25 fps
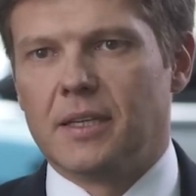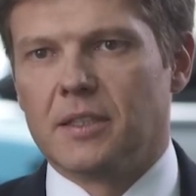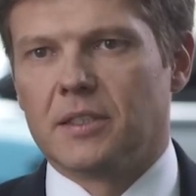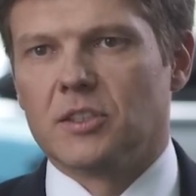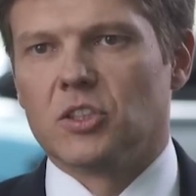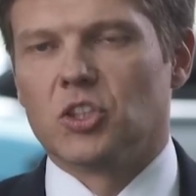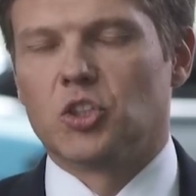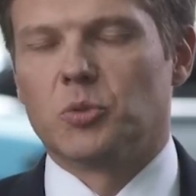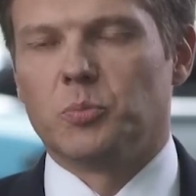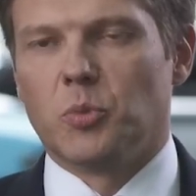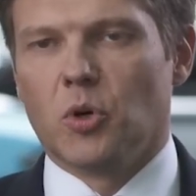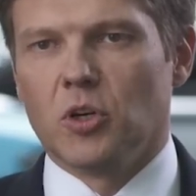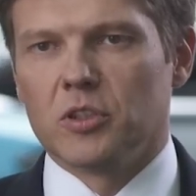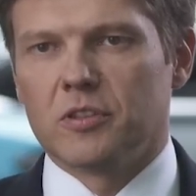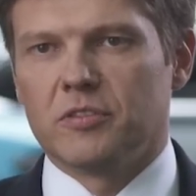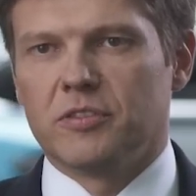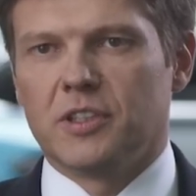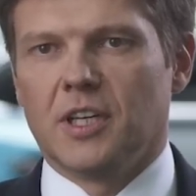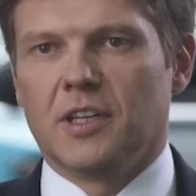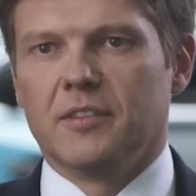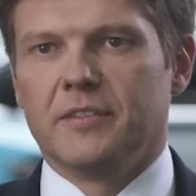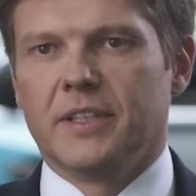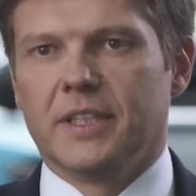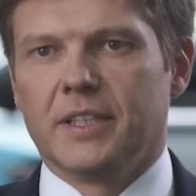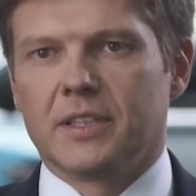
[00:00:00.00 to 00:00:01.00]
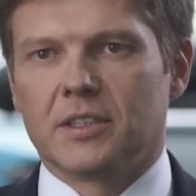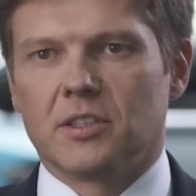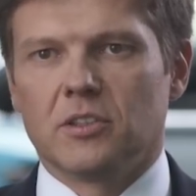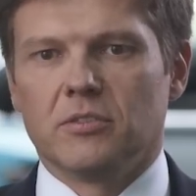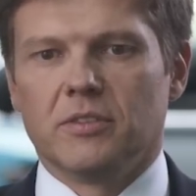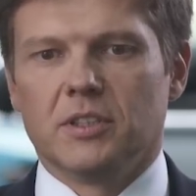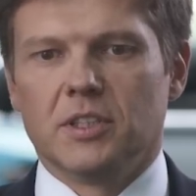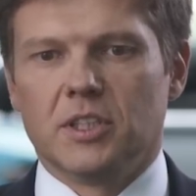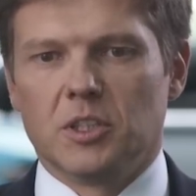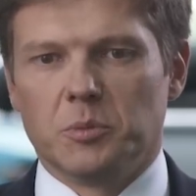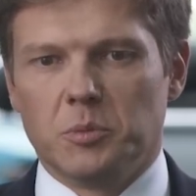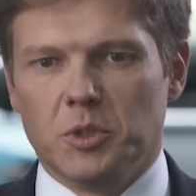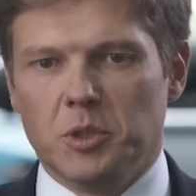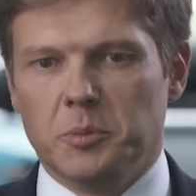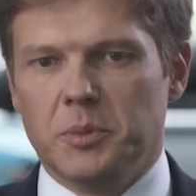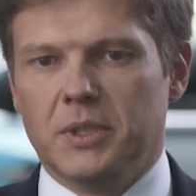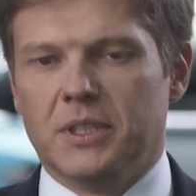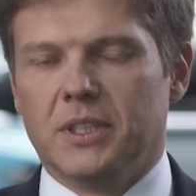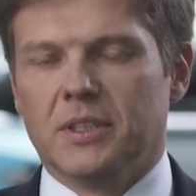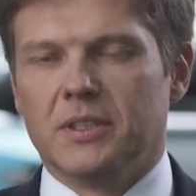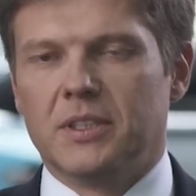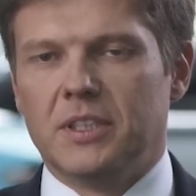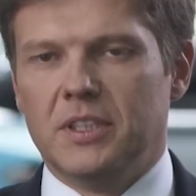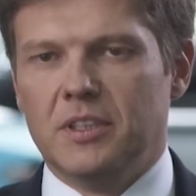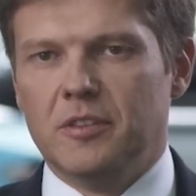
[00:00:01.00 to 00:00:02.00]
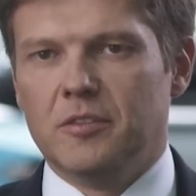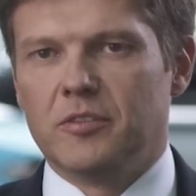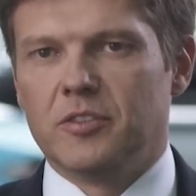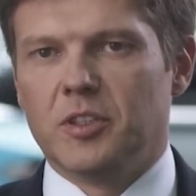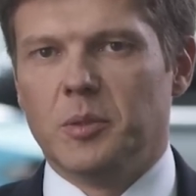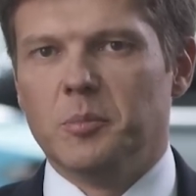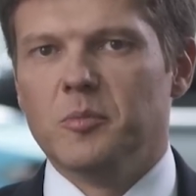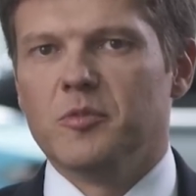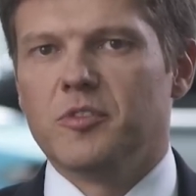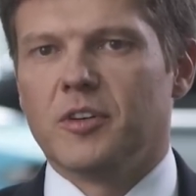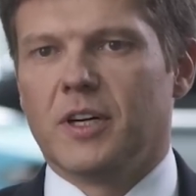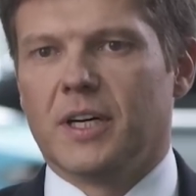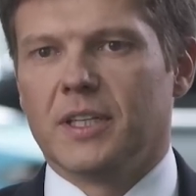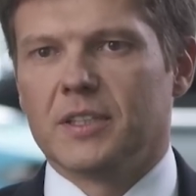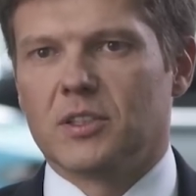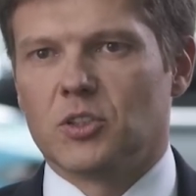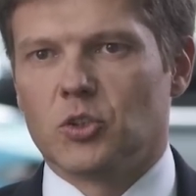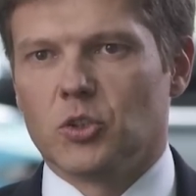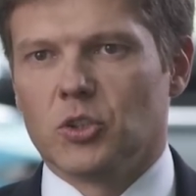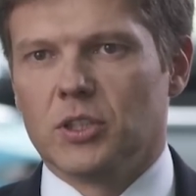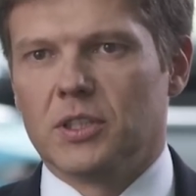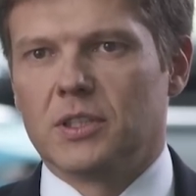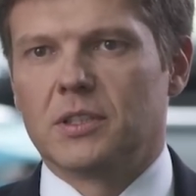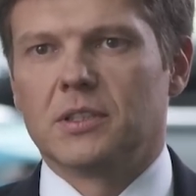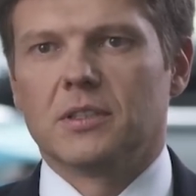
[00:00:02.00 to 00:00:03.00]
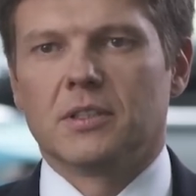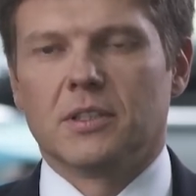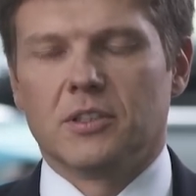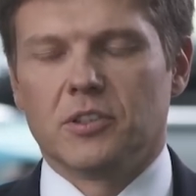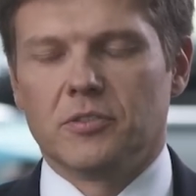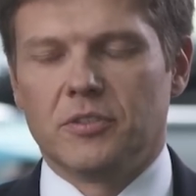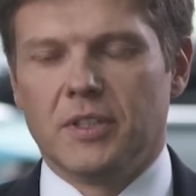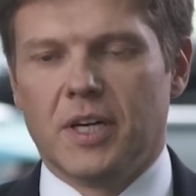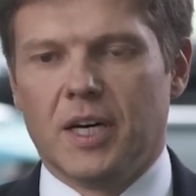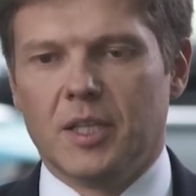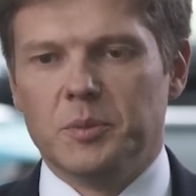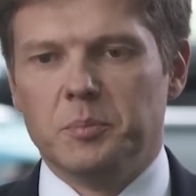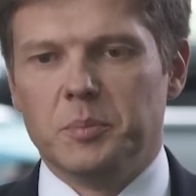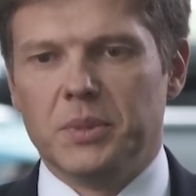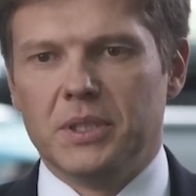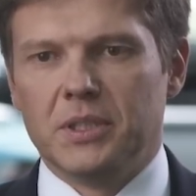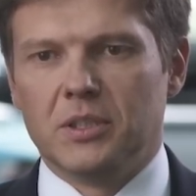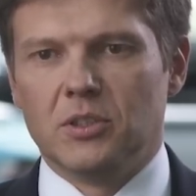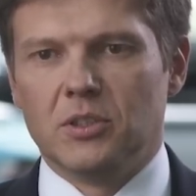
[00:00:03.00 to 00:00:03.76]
For the first time, we're able to offer a controlled sport suspension that